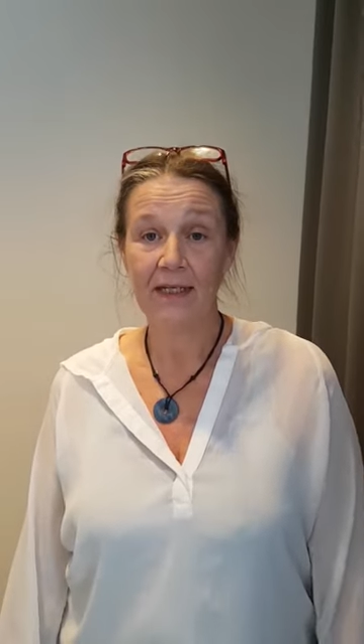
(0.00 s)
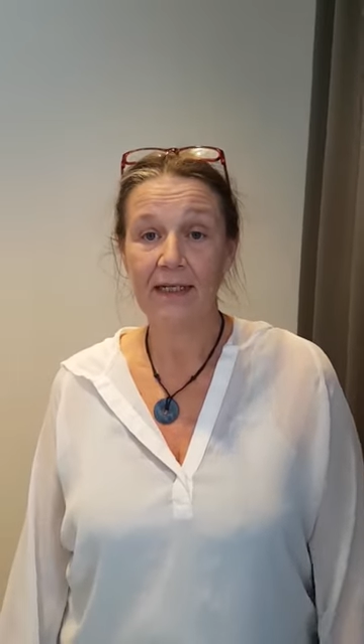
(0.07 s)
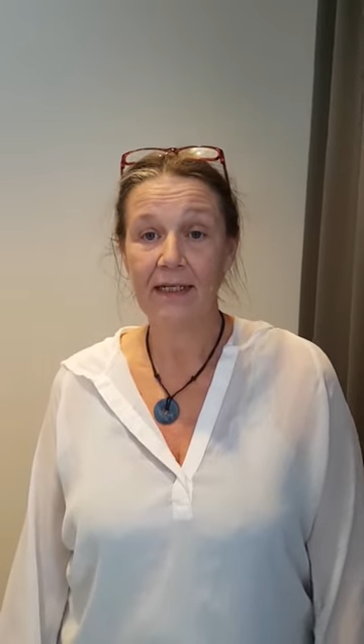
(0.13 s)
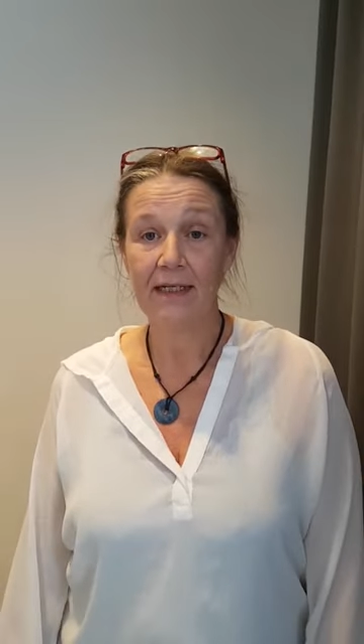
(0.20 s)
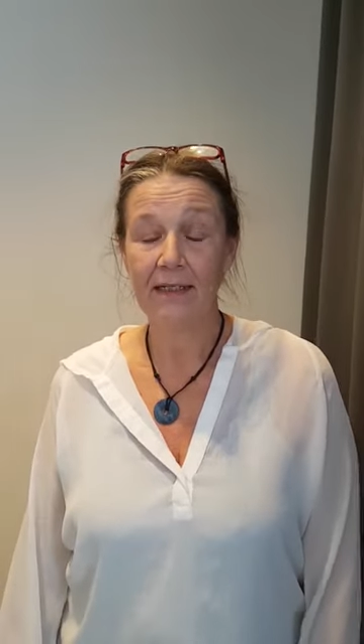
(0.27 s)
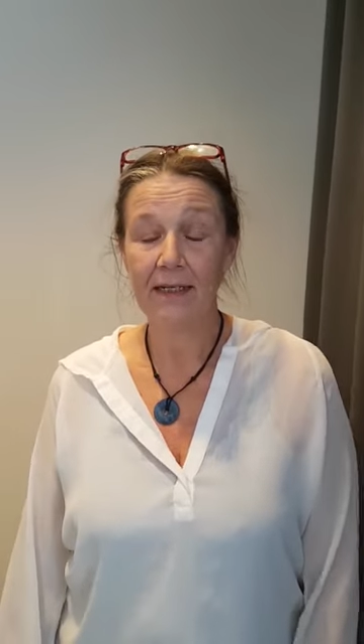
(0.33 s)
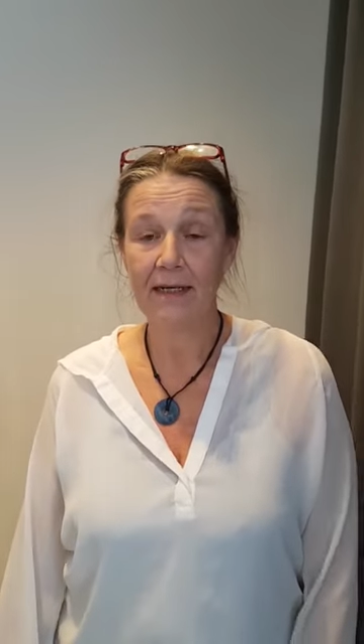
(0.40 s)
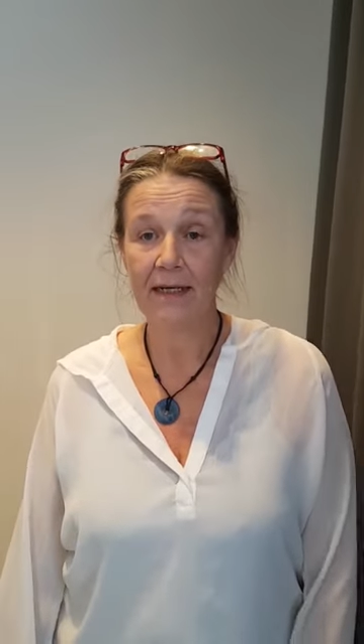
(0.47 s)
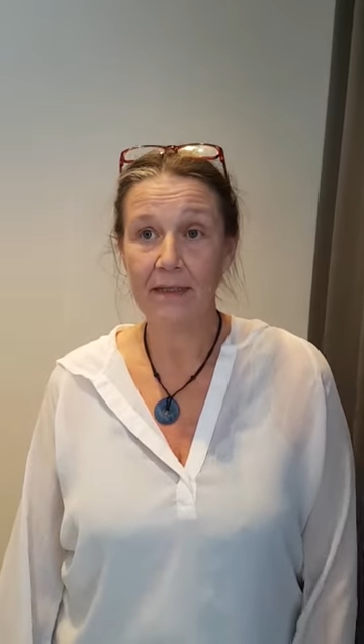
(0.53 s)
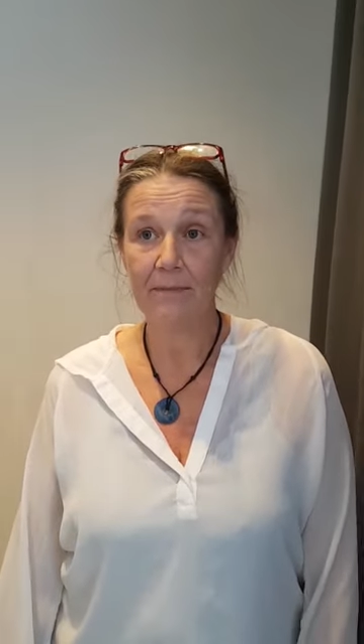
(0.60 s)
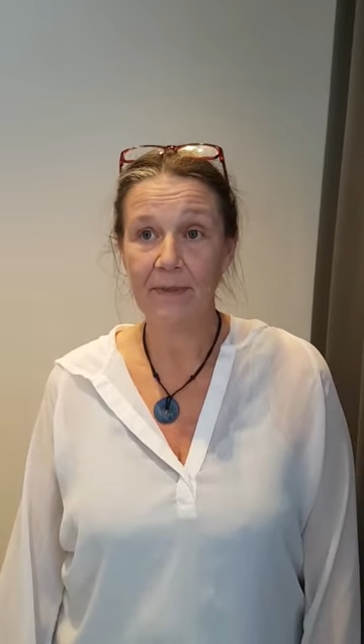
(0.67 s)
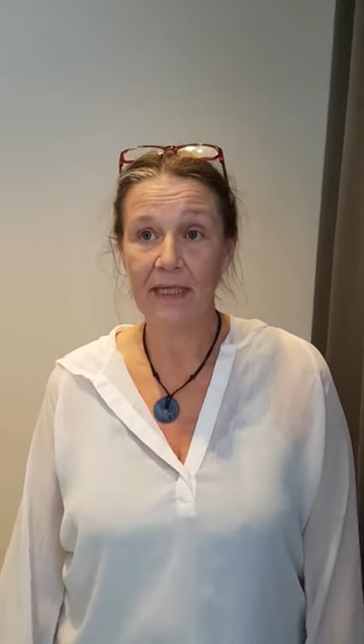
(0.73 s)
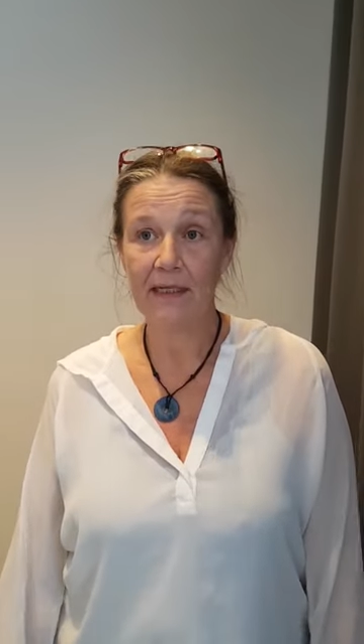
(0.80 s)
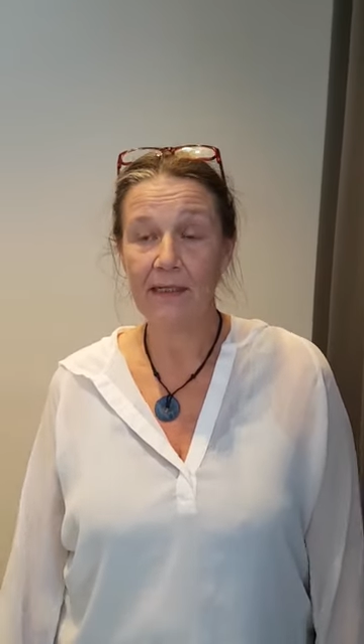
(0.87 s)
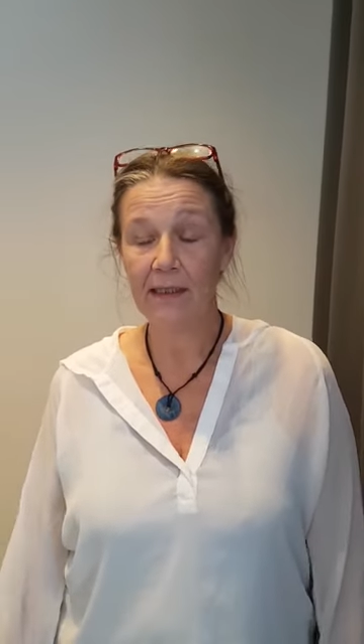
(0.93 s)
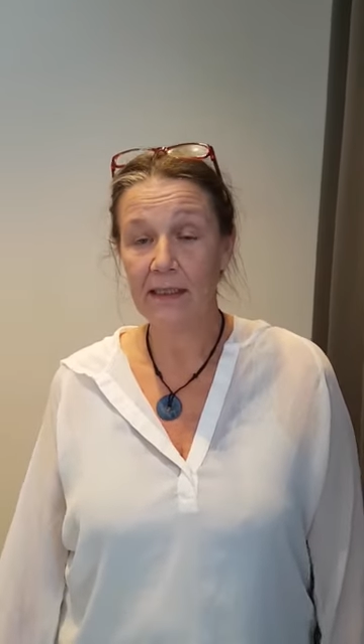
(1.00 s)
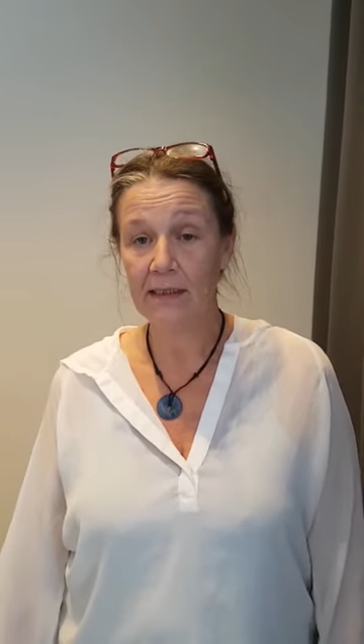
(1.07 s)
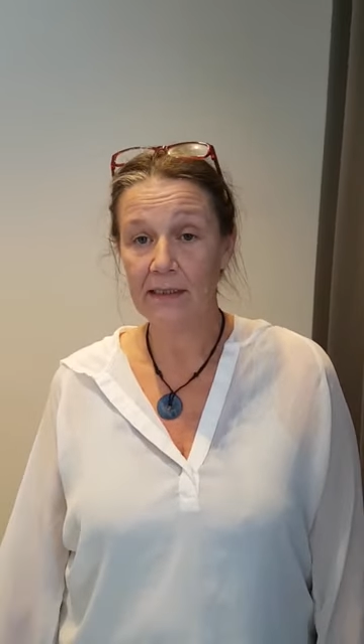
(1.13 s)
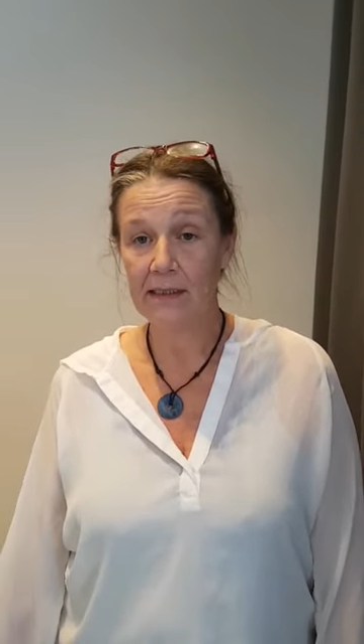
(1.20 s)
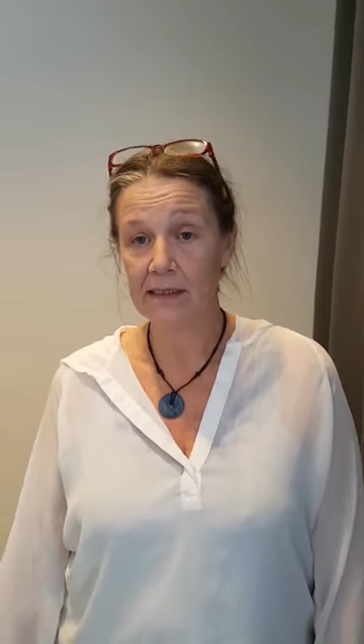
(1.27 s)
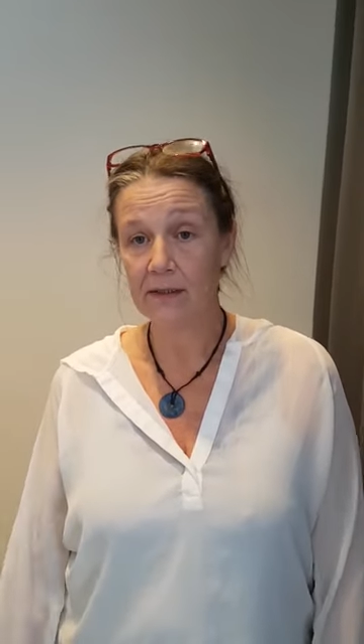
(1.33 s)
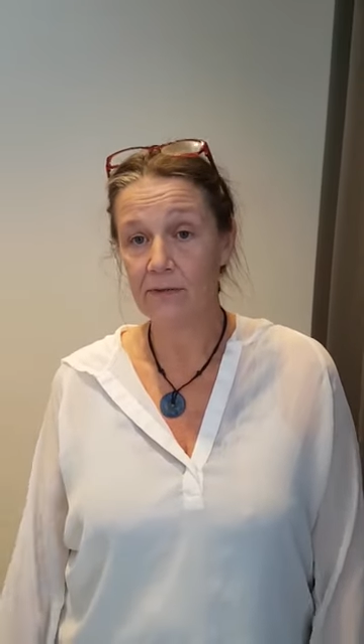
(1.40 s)
and I've been in
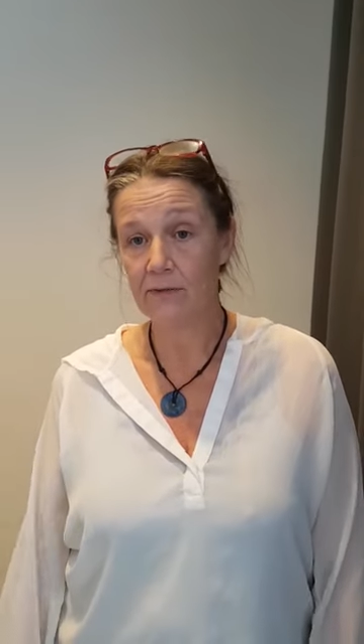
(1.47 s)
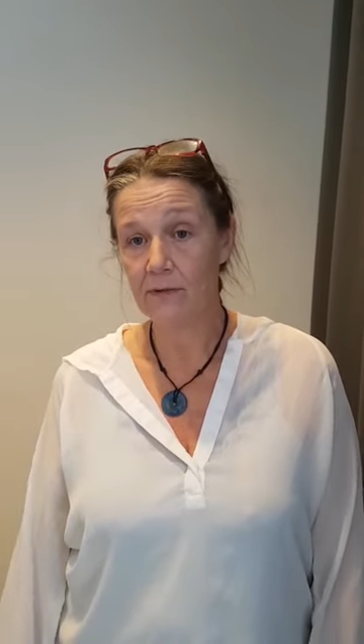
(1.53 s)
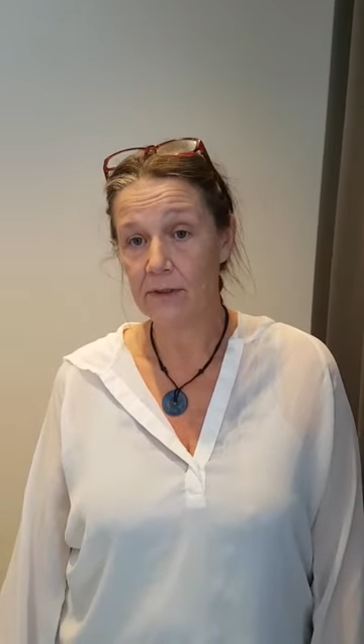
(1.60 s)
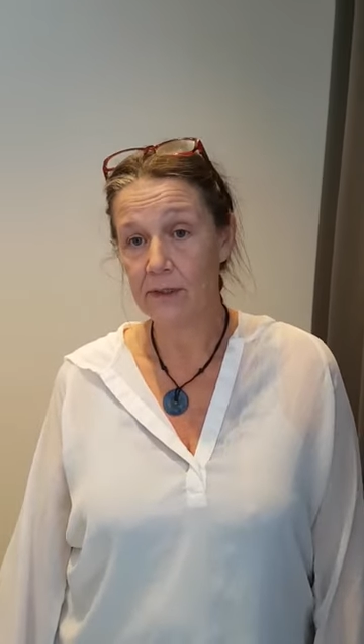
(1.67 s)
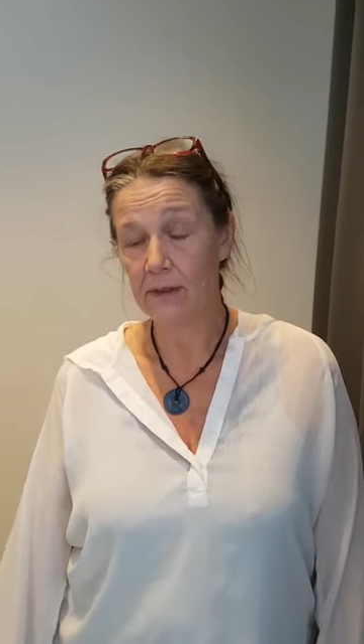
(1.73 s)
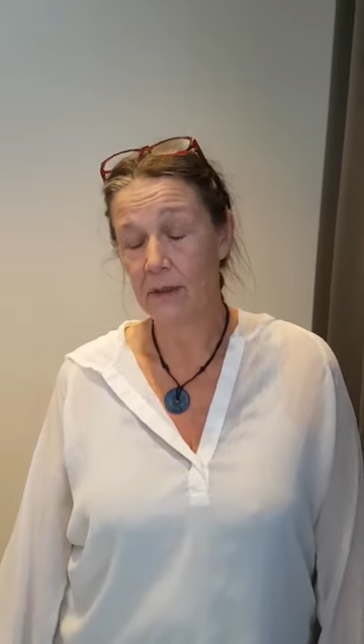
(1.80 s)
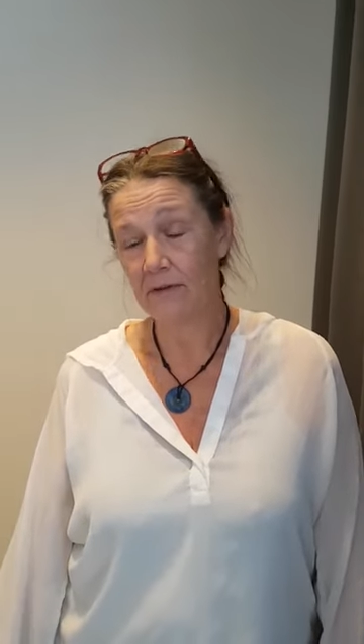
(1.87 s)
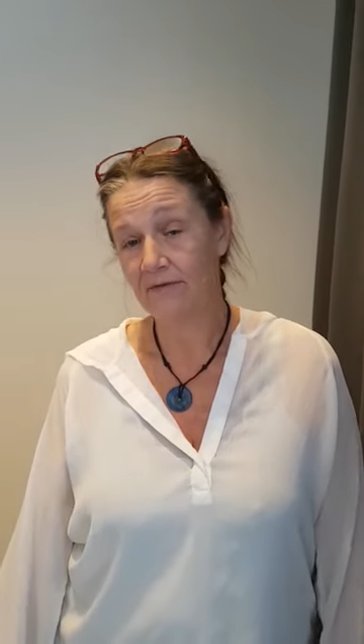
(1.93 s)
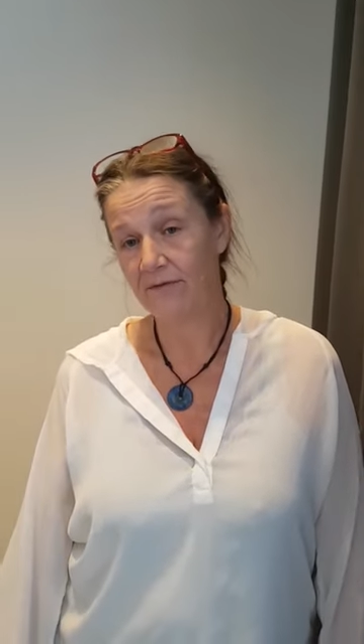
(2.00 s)
this course now